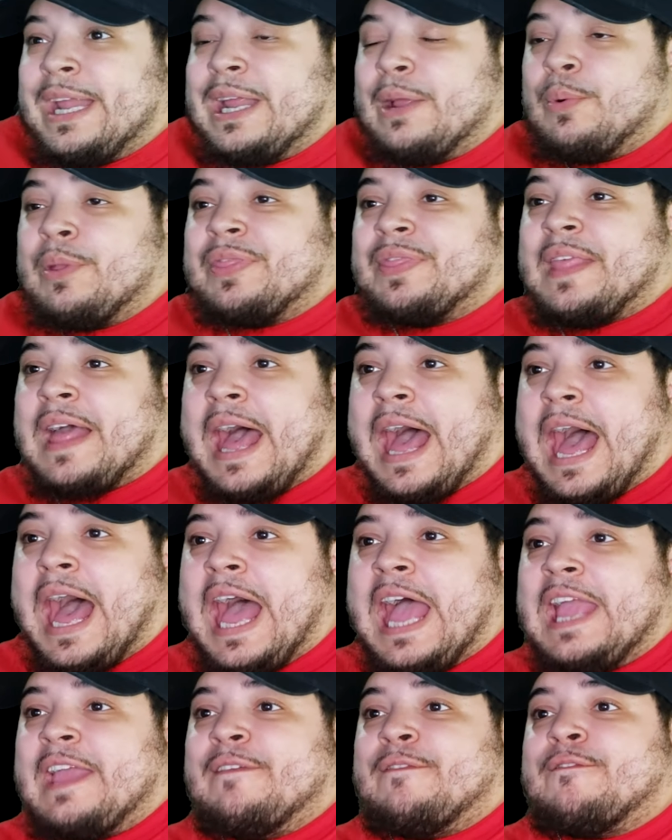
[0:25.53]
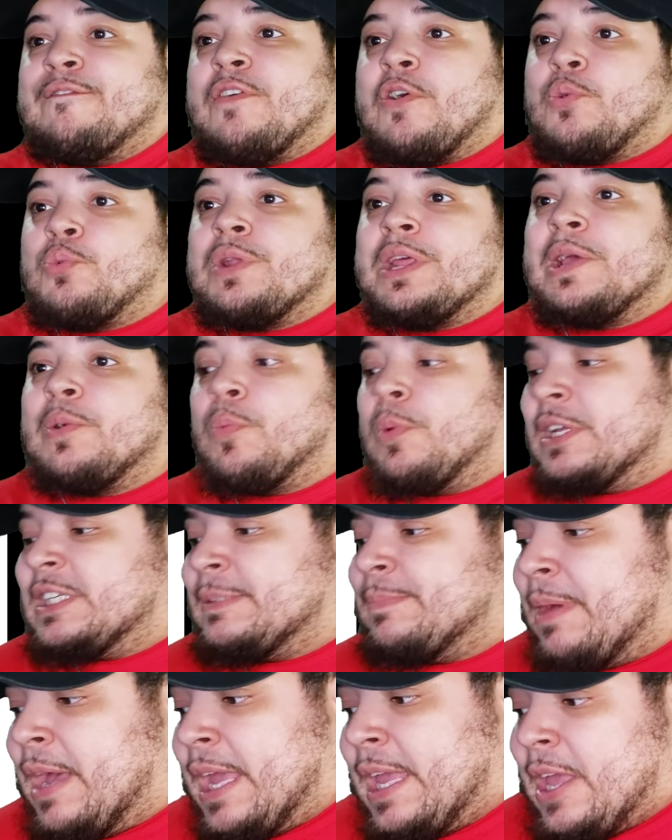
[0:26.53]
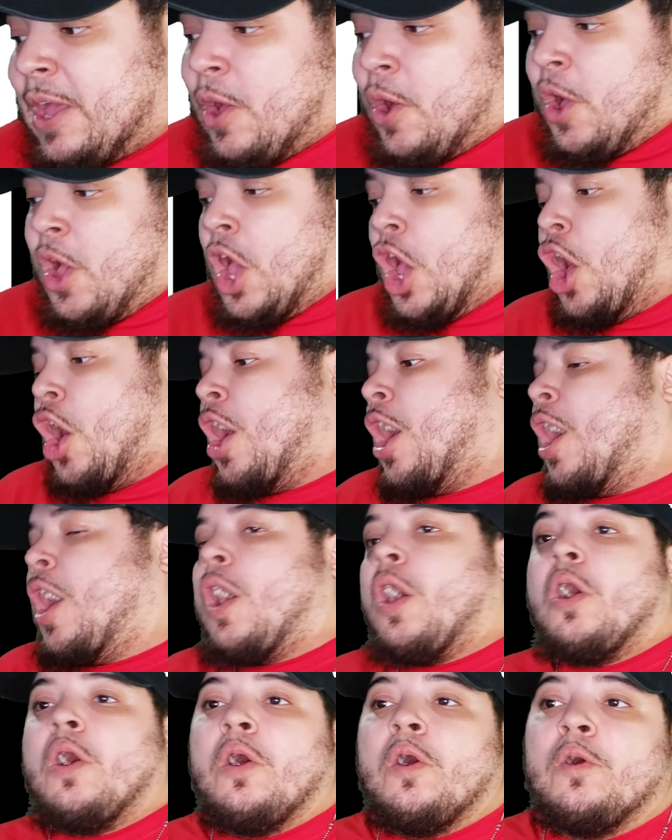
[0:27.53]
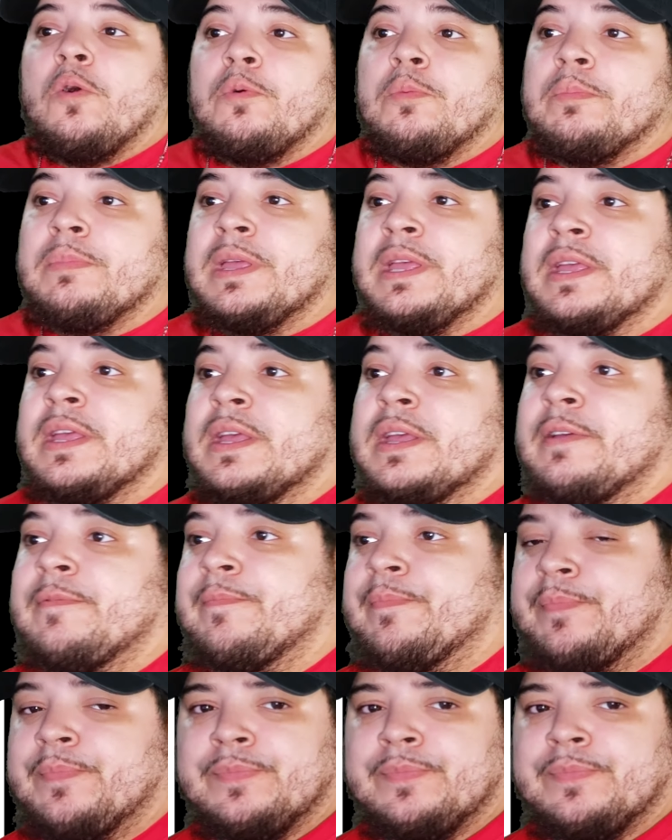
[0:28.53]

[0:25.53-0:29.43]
ring with the iPhone. It was my homie.